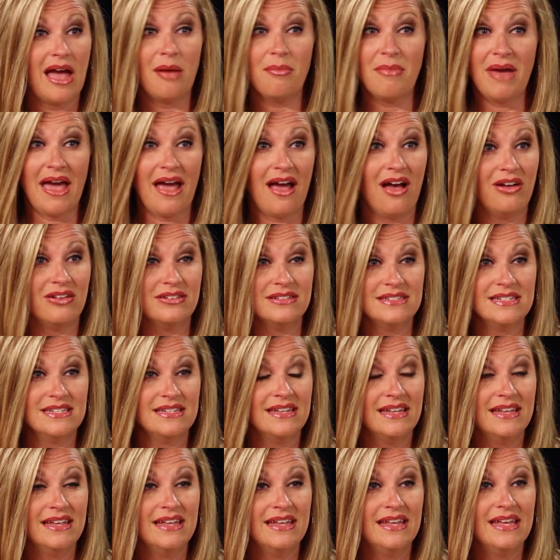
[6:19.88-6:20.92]
I'm out.
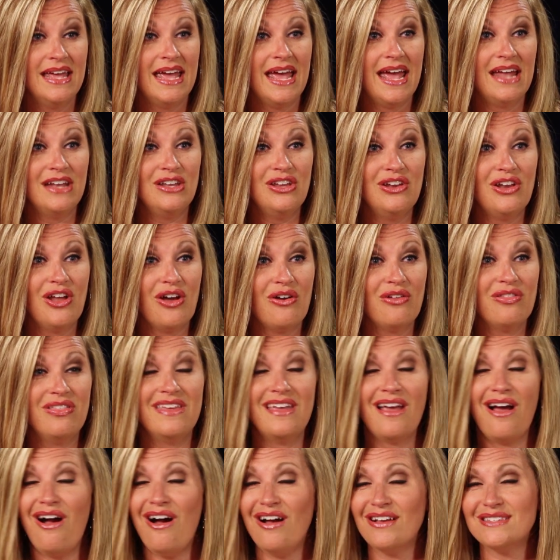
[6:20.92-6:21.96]
And you know,
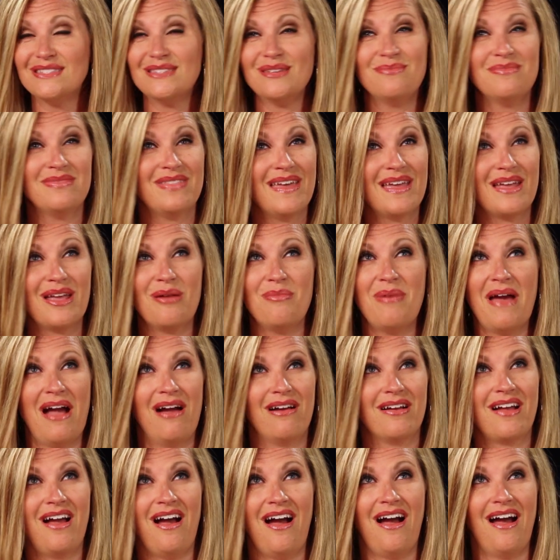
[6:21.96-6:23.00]
the awesome thing
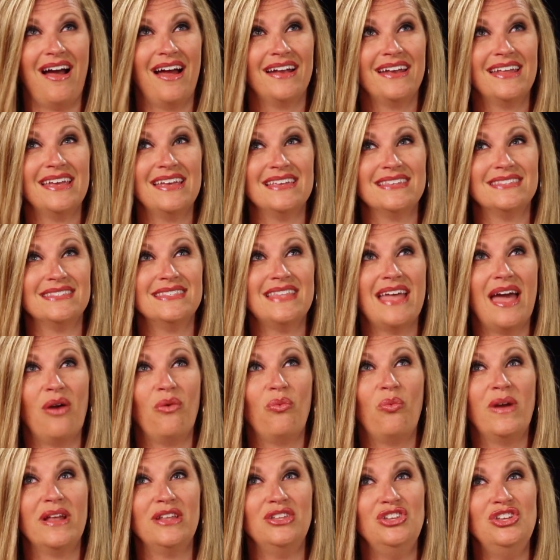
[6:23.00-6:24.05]
about mm-hmm. God is that
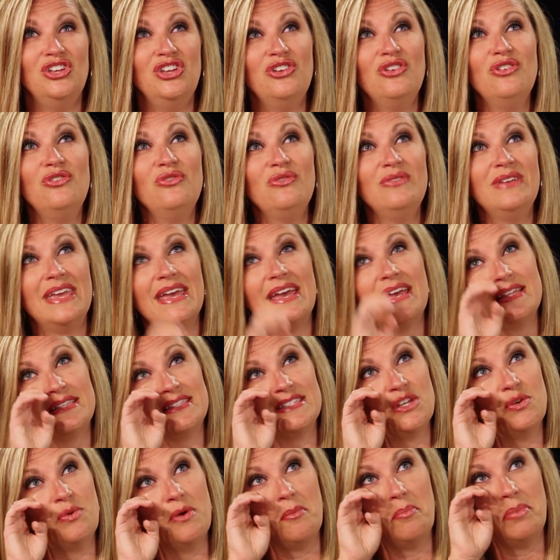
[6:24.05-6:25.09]
when you get
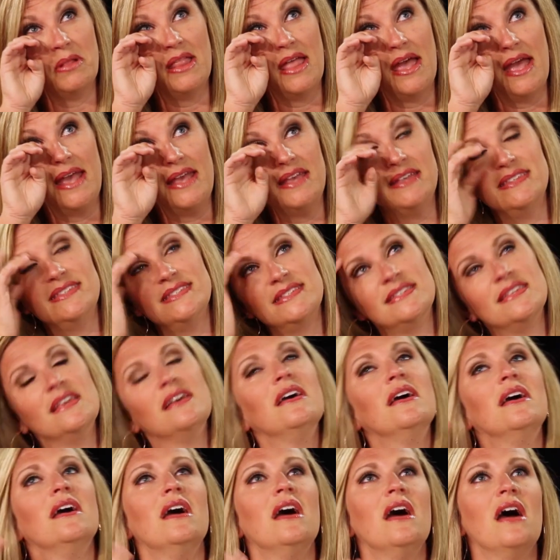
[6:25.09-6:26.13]
to a place
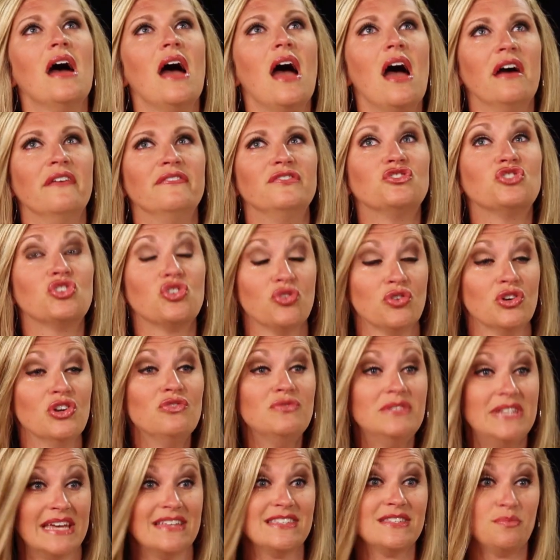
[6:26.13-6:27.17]
of
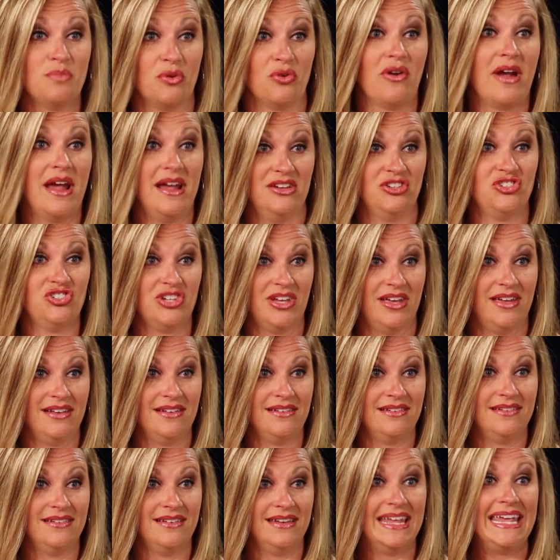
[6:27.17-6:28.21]
true
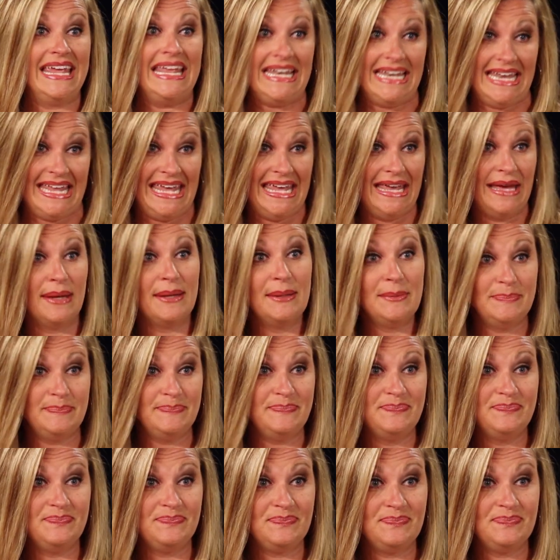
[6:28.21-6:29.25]
desperation in
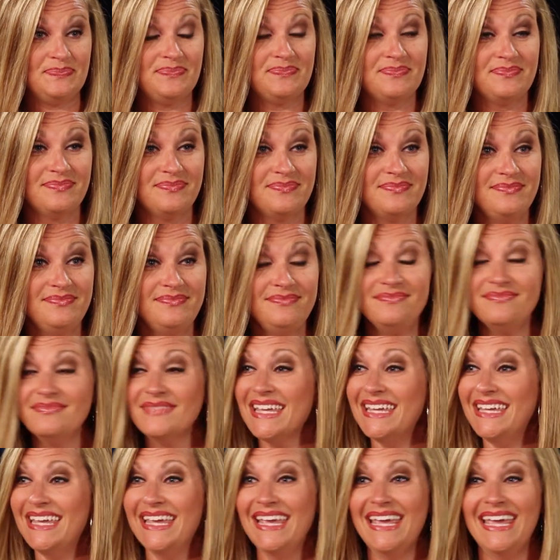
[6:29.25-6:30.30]
Him,
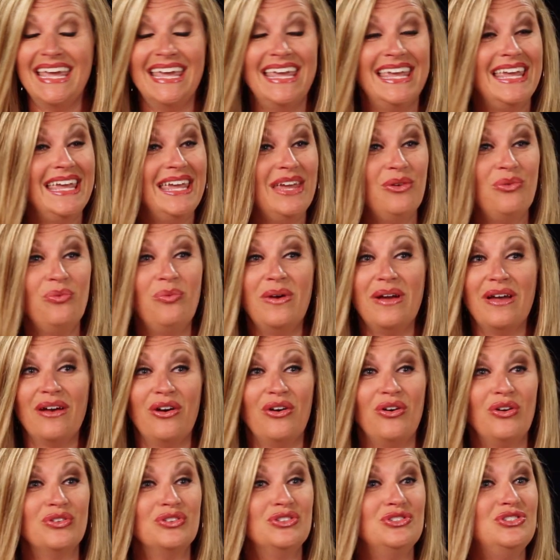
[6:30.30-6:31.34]
He
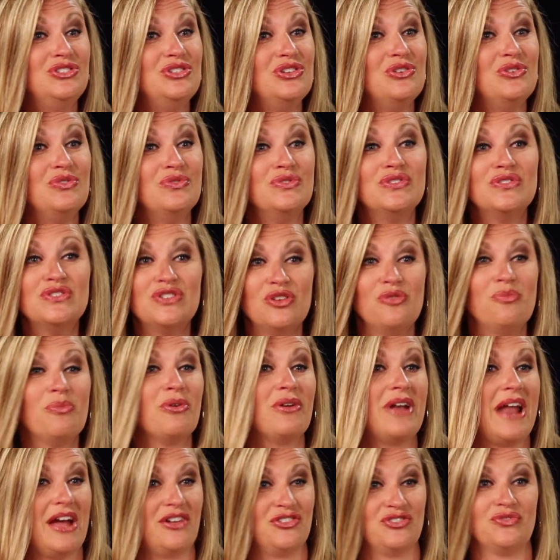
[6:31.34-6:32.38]
will do
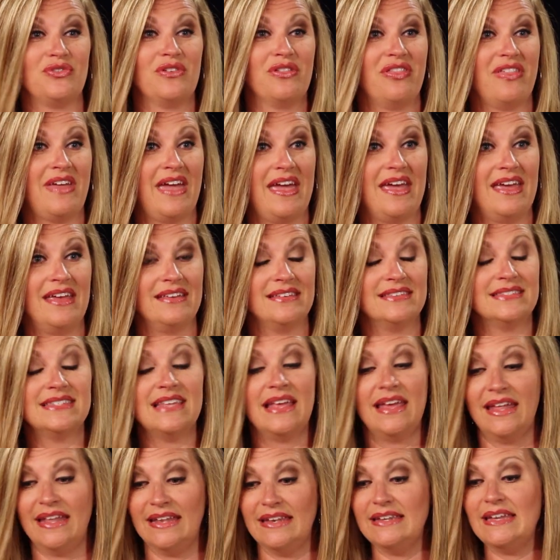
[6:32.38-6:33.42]
supernatural things.
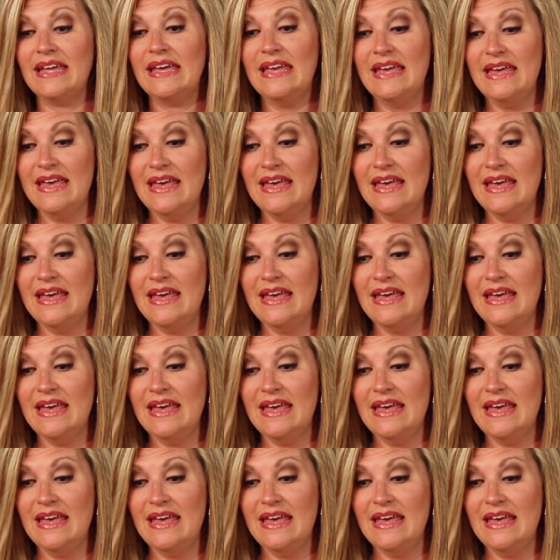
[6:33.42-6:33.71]
Amen. And